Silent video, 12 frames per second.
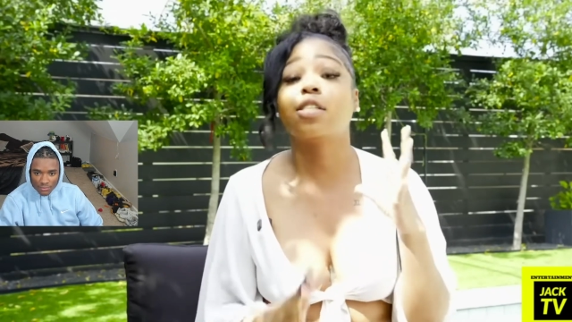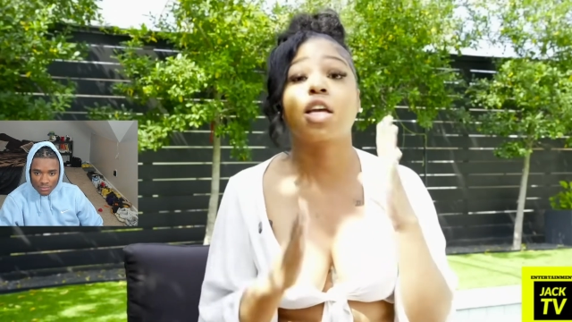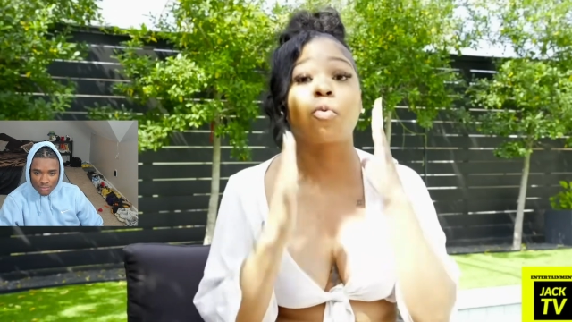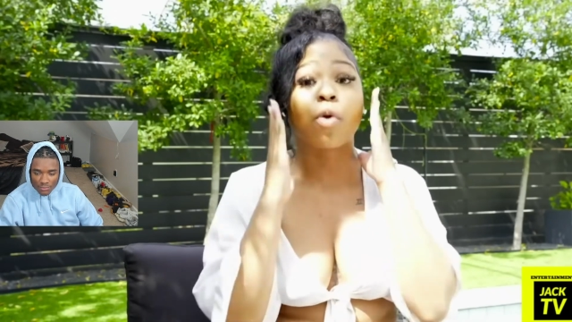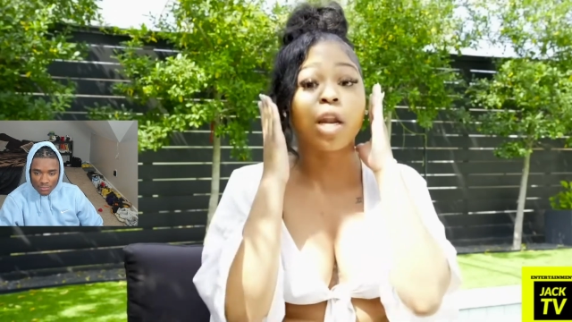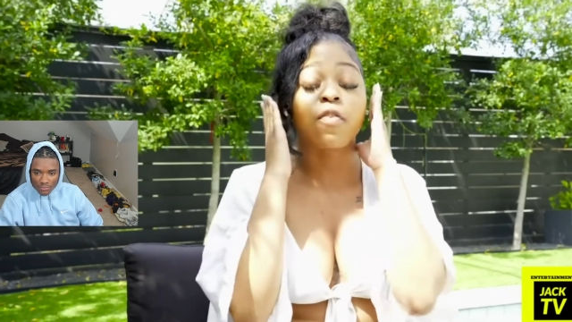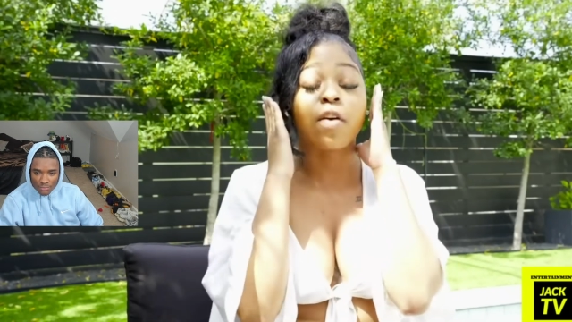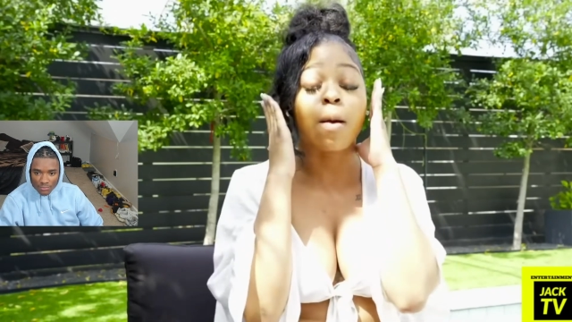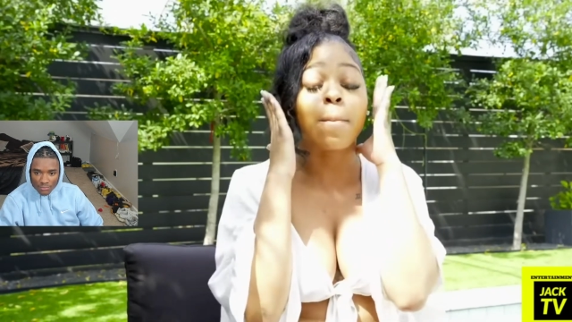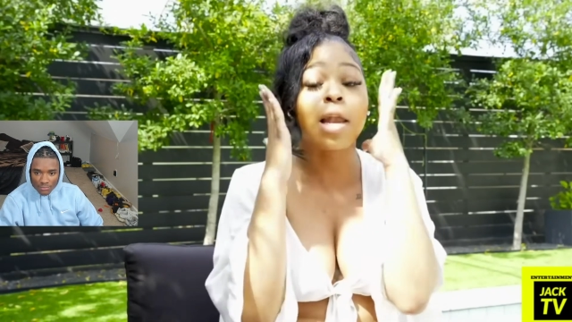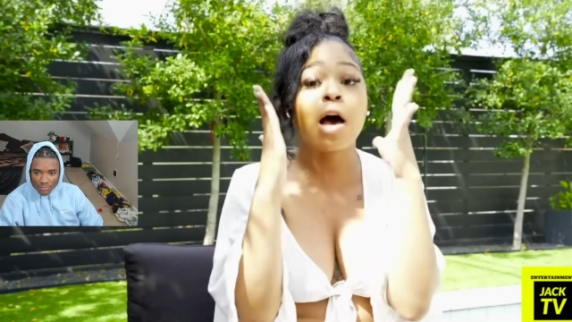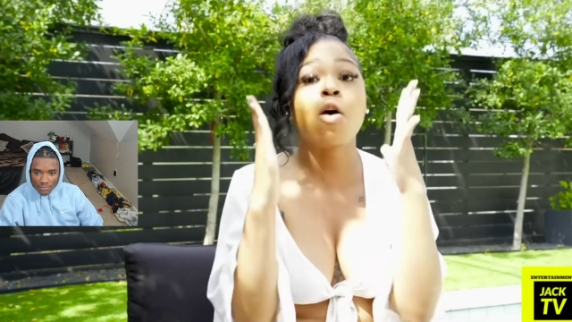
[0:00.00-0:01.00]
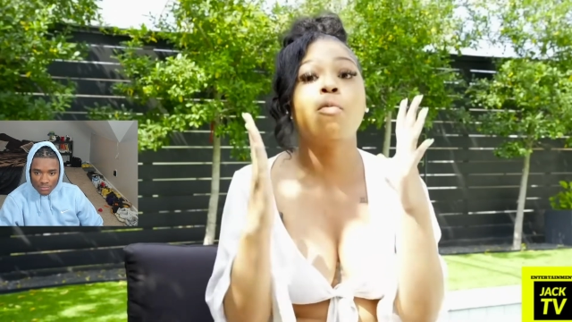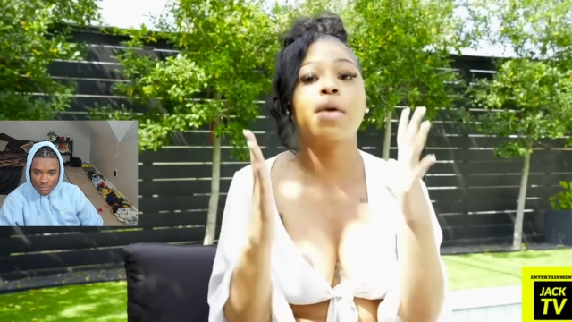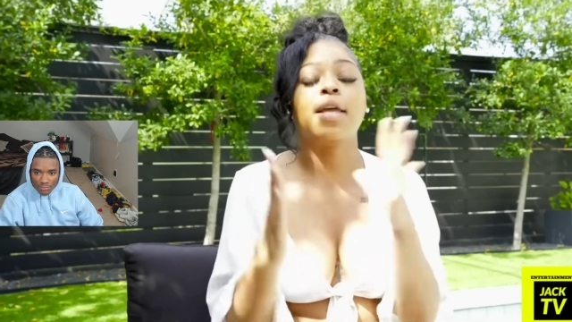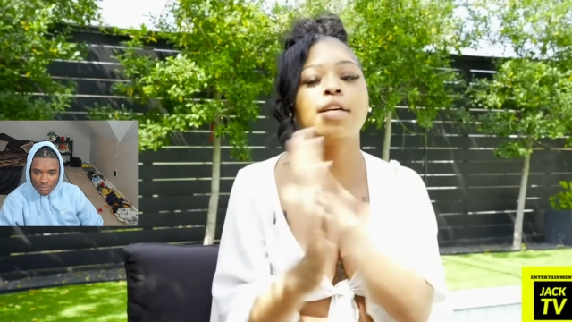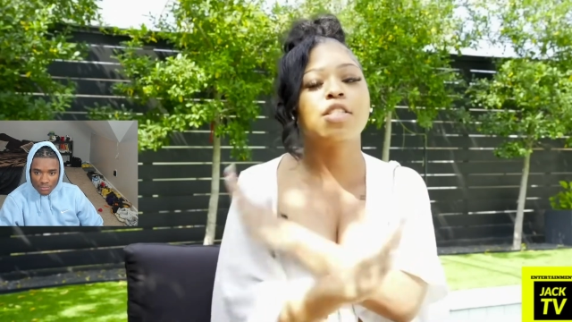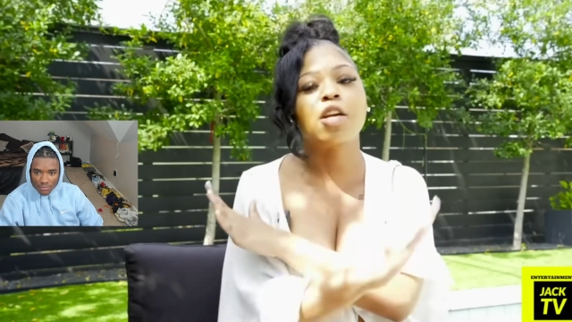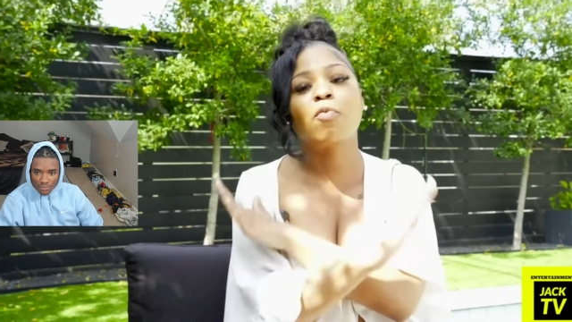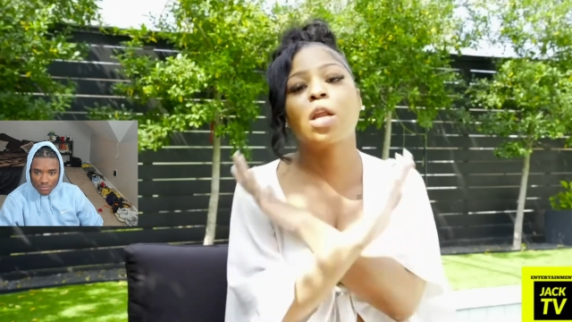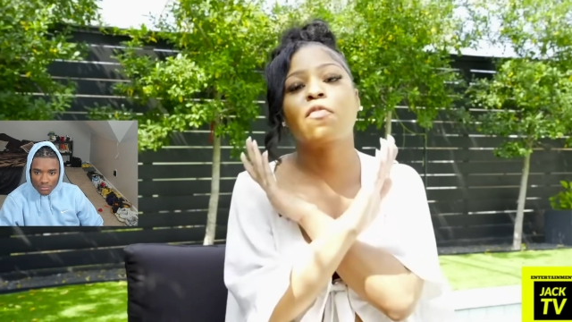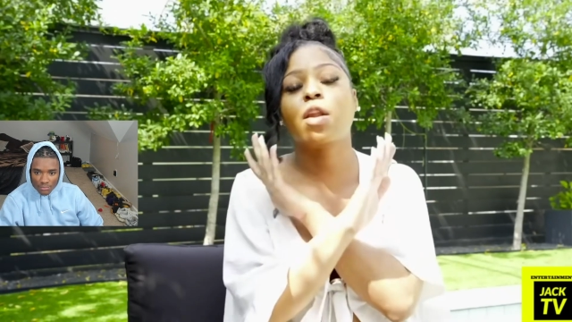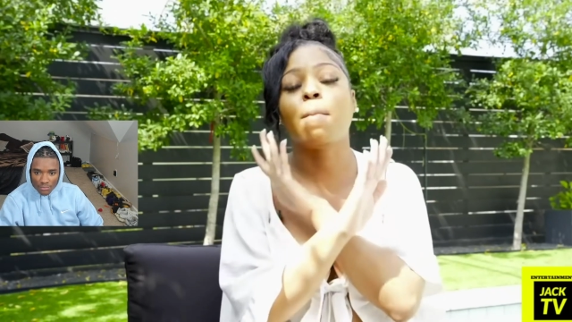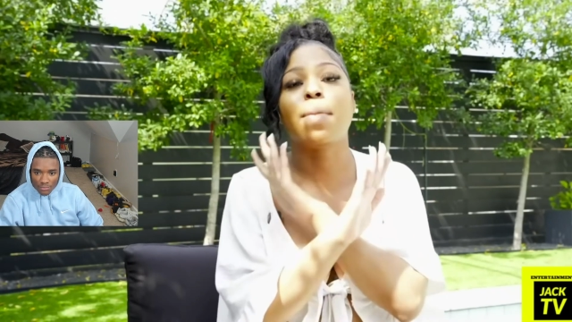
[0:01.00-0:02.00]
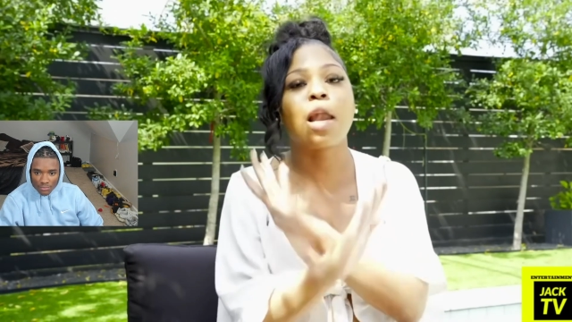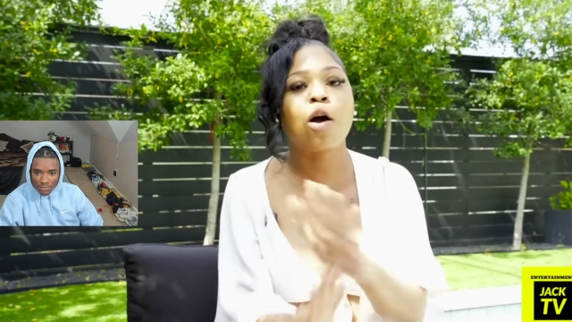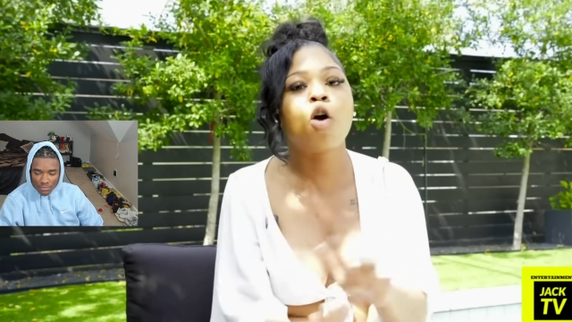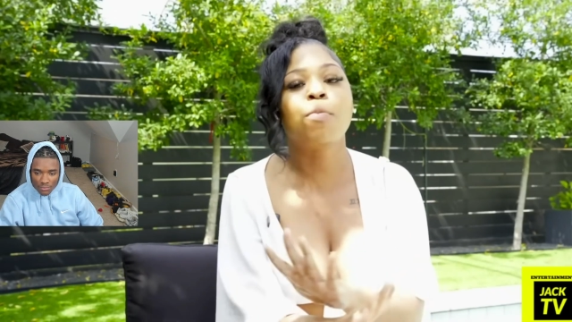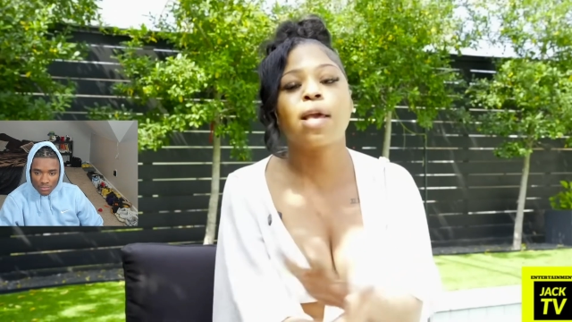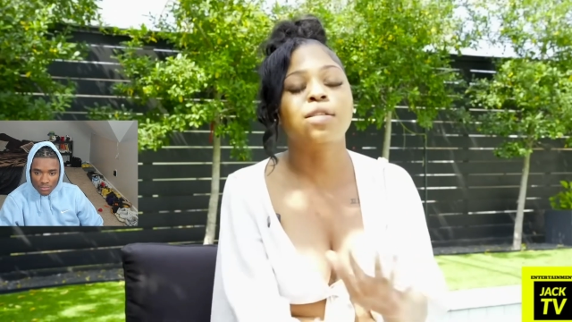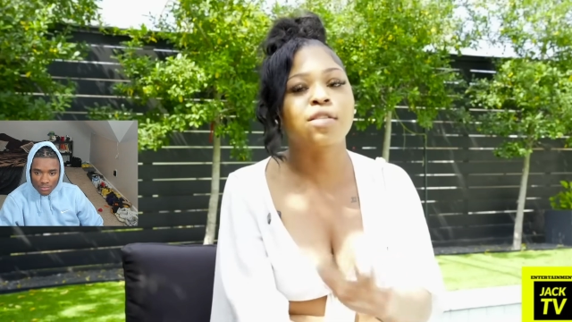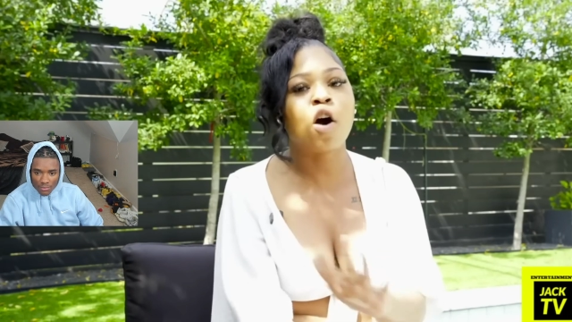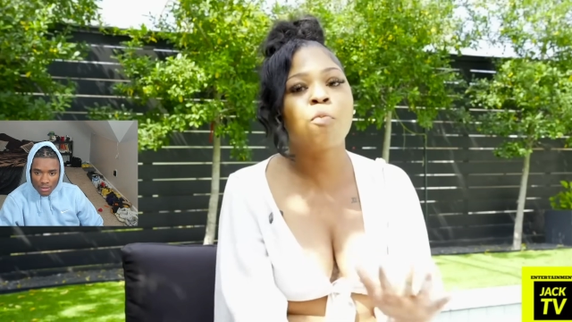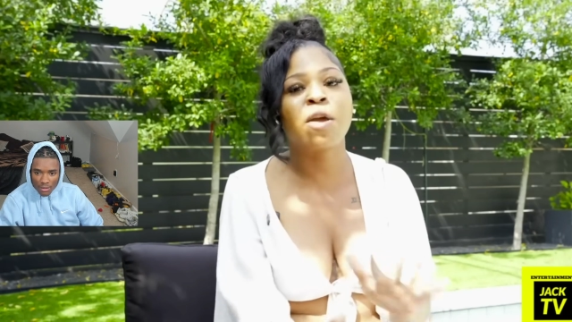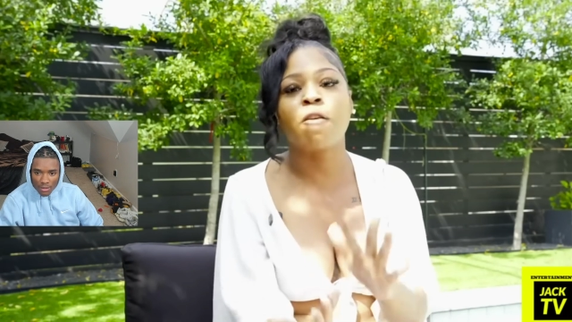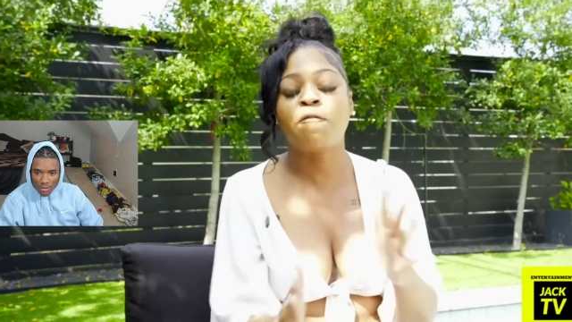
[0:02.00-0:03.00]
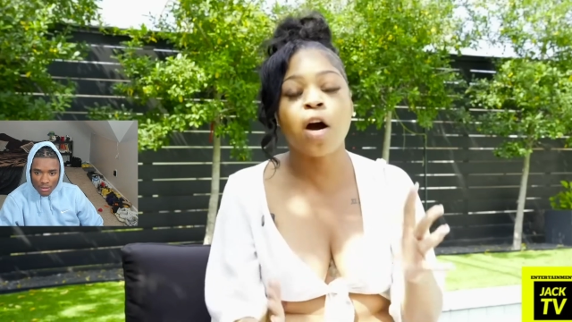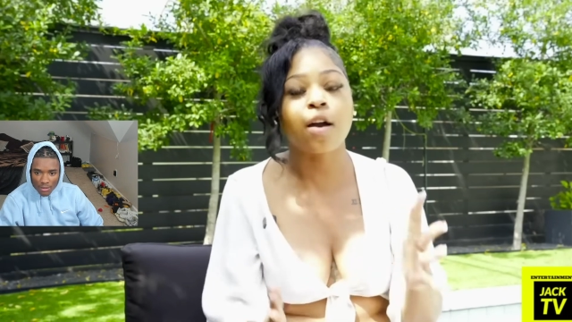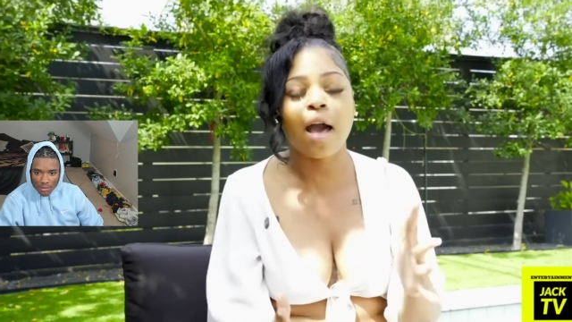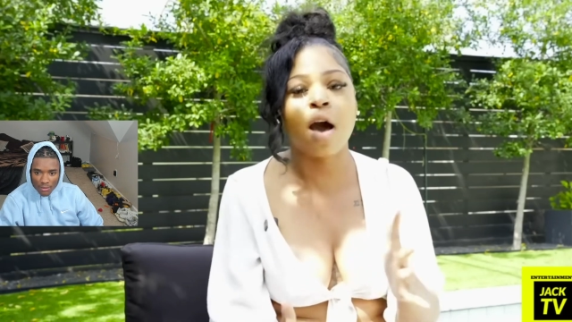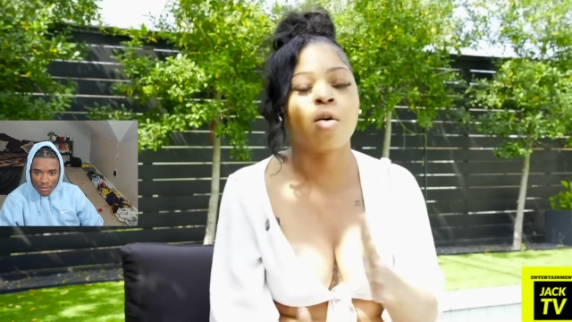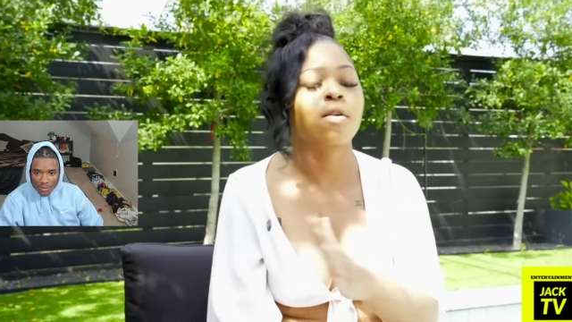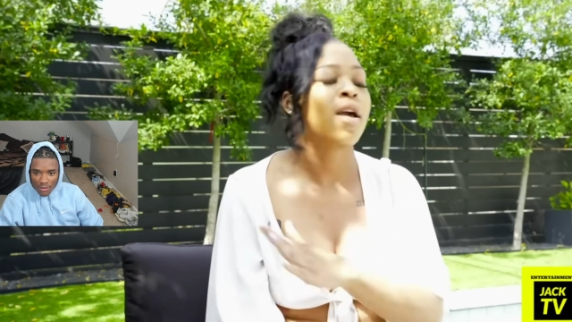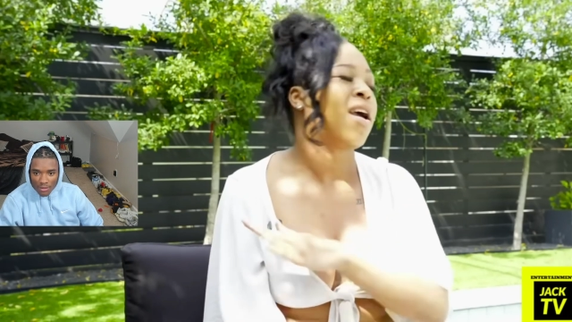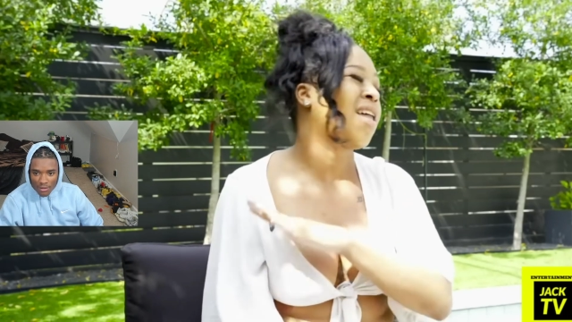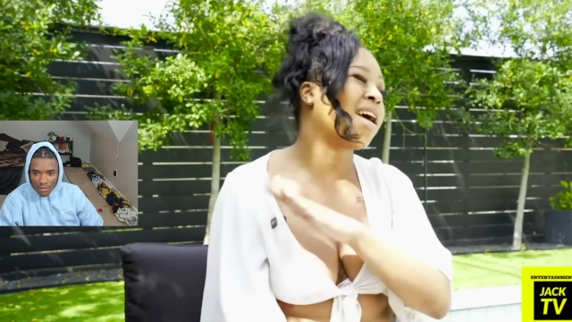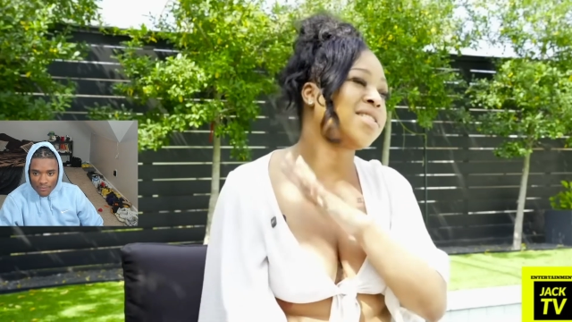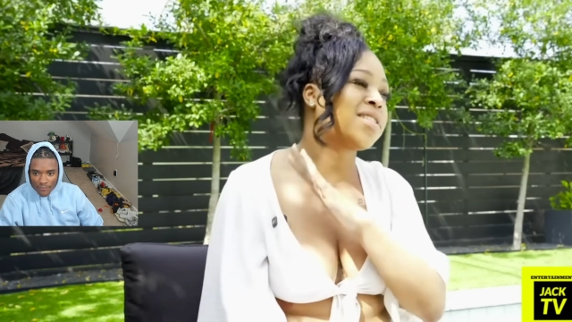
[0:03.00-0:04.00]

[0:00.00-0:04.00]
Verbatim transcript: This really finna blow me. This really finna blow me and zone me the fuck out.